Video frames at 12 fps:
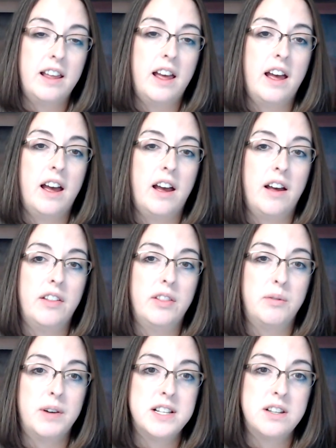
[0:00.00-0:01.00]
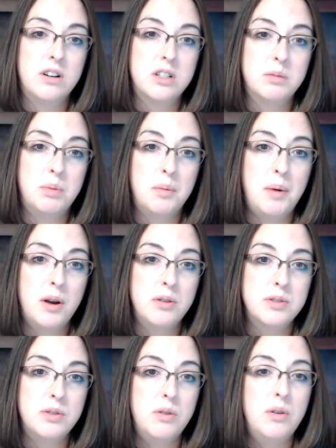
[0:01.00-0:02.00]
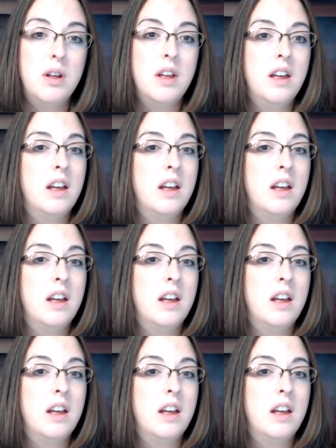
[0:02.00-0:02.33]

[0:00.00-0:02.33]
the research proposal,